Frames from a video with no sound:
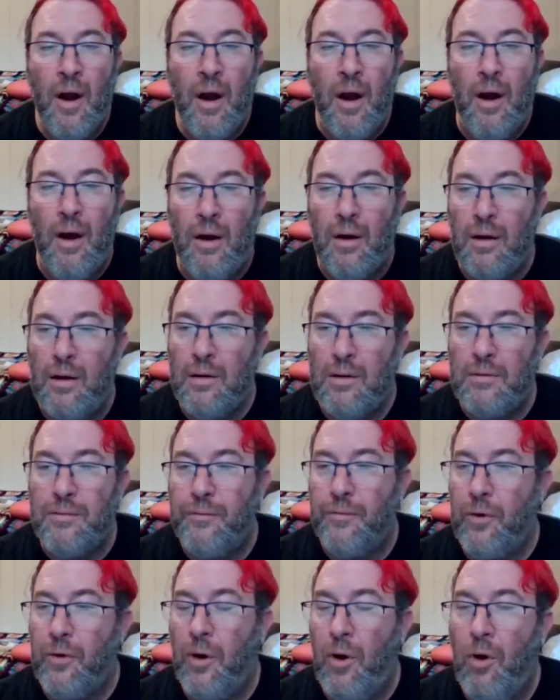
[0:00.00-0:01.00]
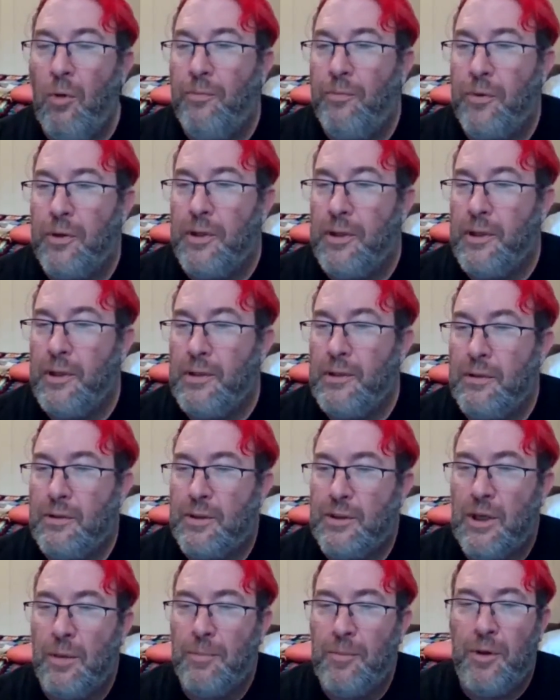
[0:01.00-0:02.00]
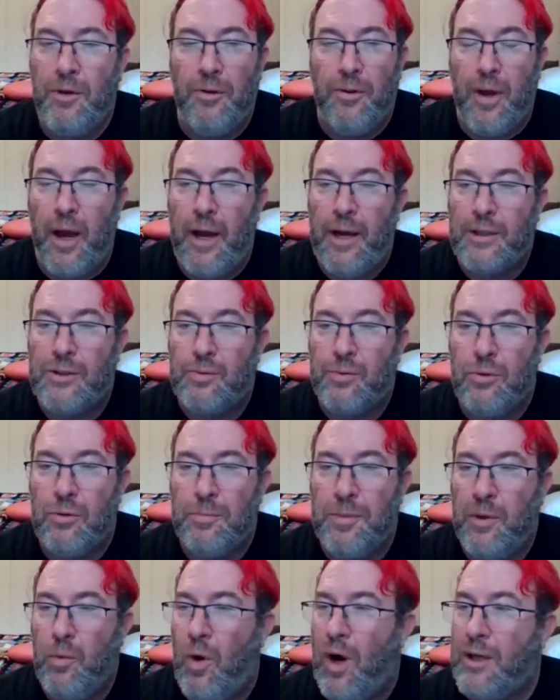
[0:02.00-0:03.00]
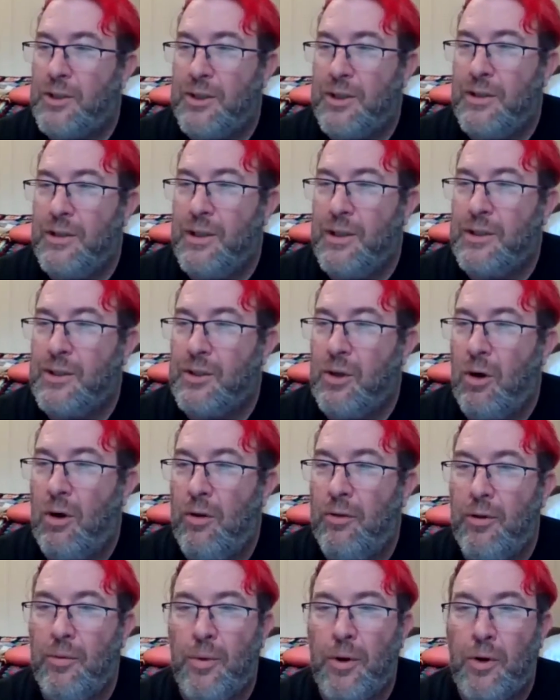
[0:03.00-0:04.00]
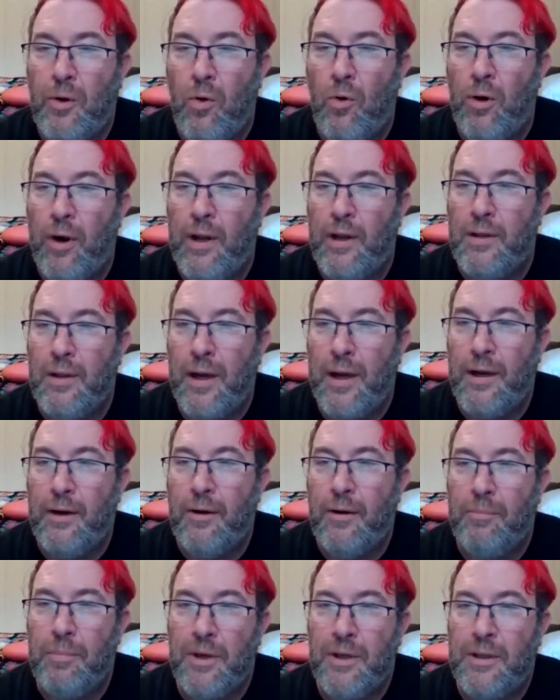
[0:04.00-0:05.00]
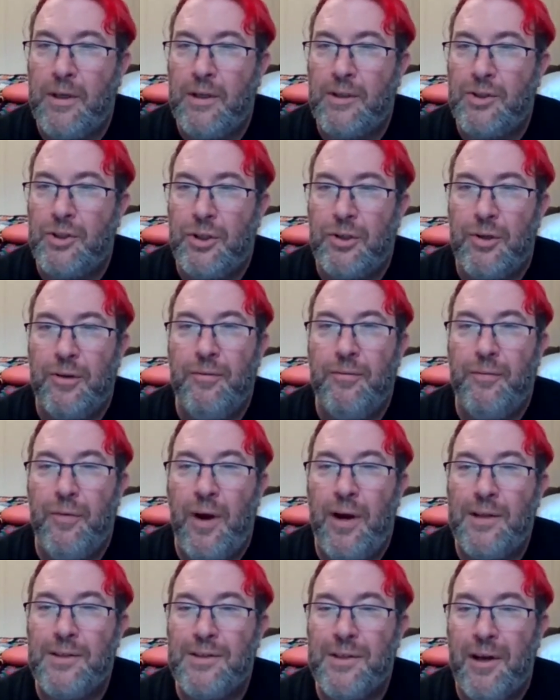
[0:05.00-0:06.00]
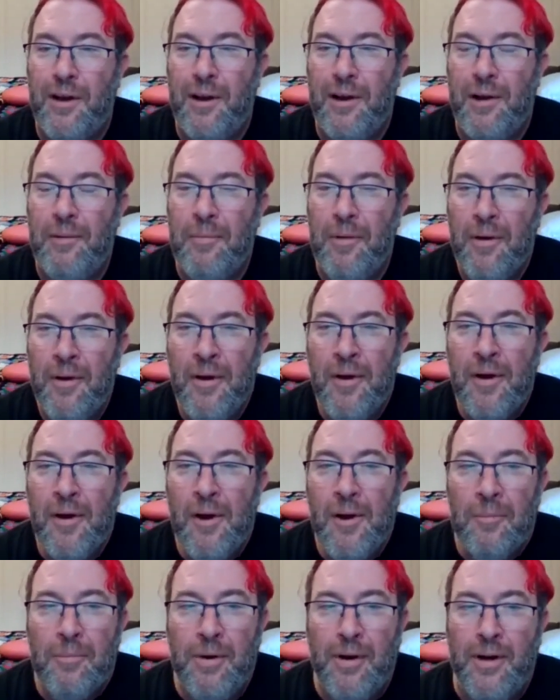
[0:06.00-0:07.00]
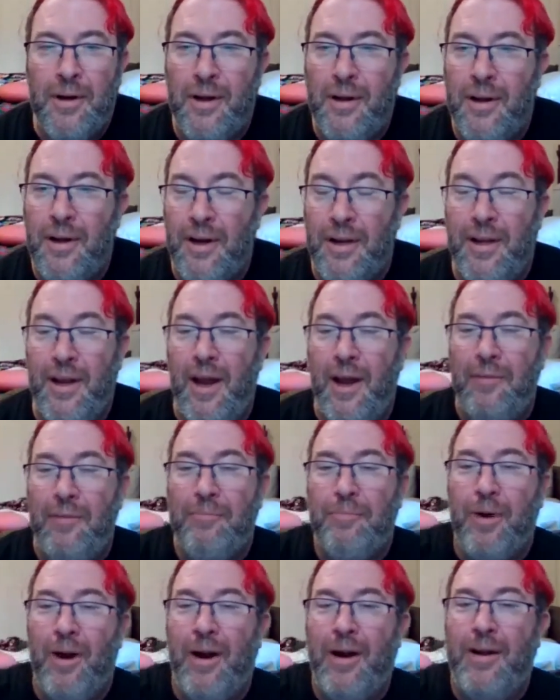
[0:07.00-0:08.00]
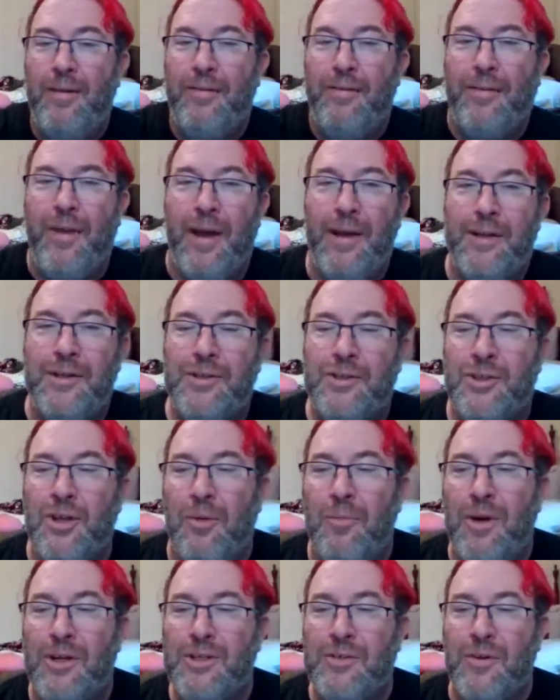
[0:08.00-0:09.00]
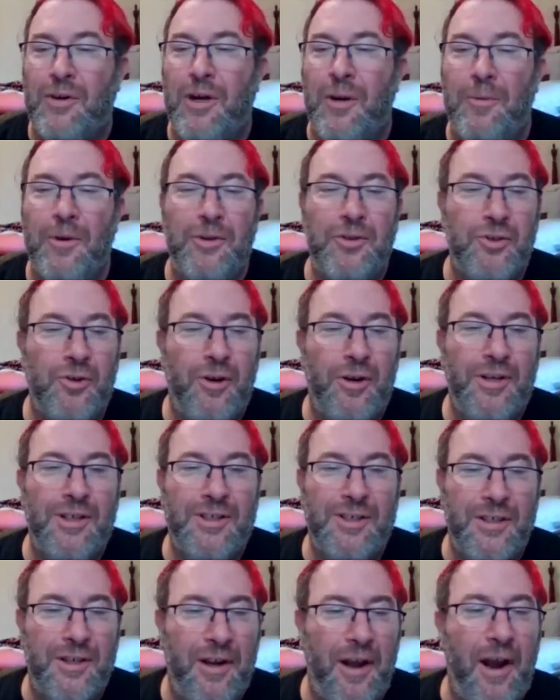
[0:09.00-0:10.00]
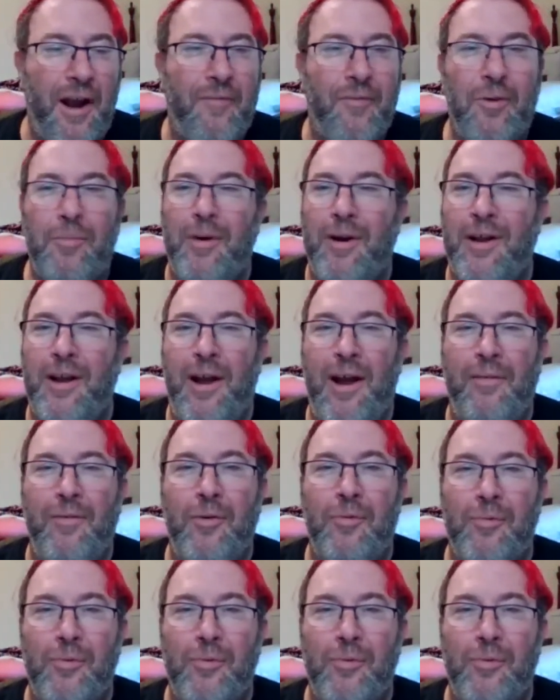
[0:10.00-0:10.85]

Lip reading: Hopefully, some of you guys will be watching this on the recording later because you couldn't find time. But again, Brian, thank you so much for coming to join us, and everybody have a